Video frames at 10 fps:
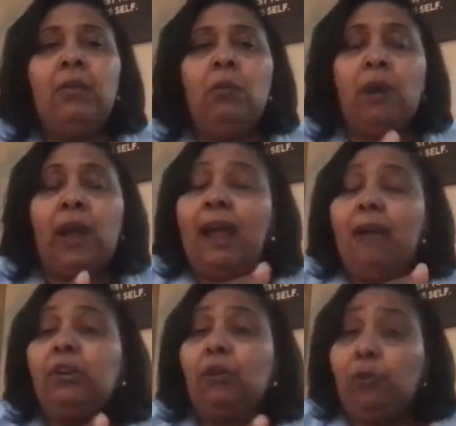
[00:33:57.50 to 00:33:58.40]
where I
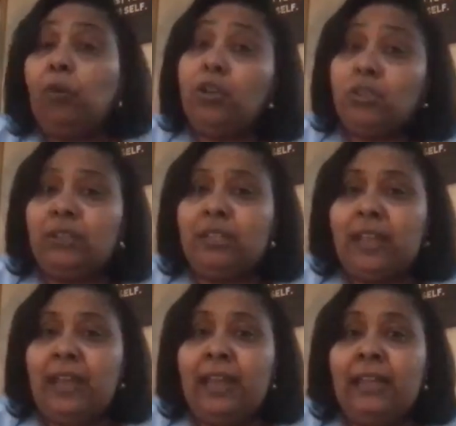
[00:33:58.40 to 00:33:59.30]
would go to work during the
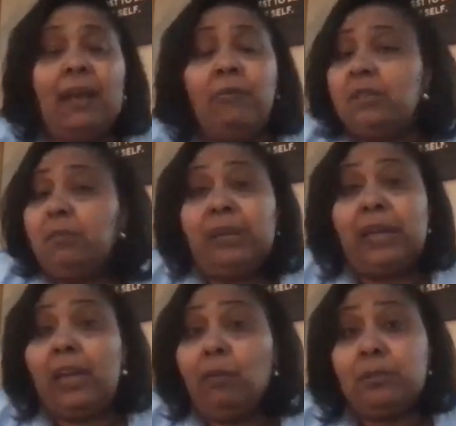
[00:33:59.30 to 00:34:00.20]
day. And that was a big
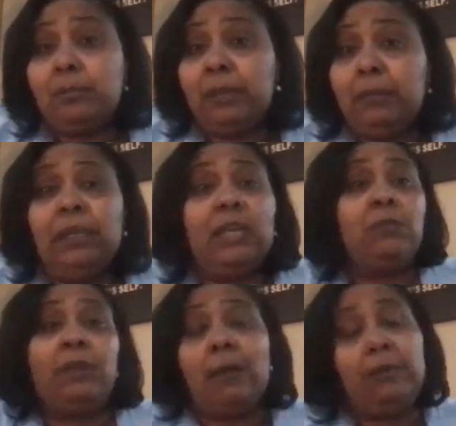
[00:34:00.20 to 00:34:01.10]
help to me, because
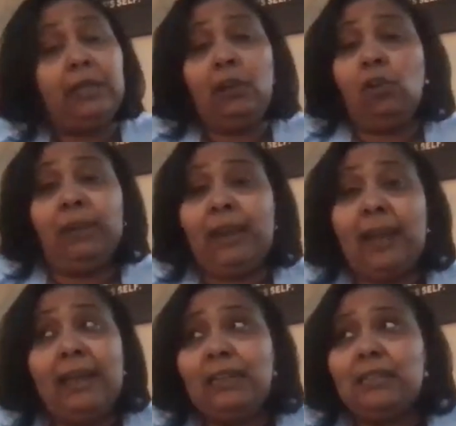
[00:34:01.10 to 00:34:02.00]
when I would get home at
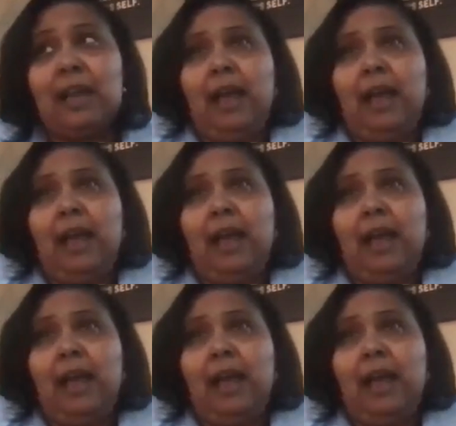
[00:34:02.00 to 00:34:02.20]
night,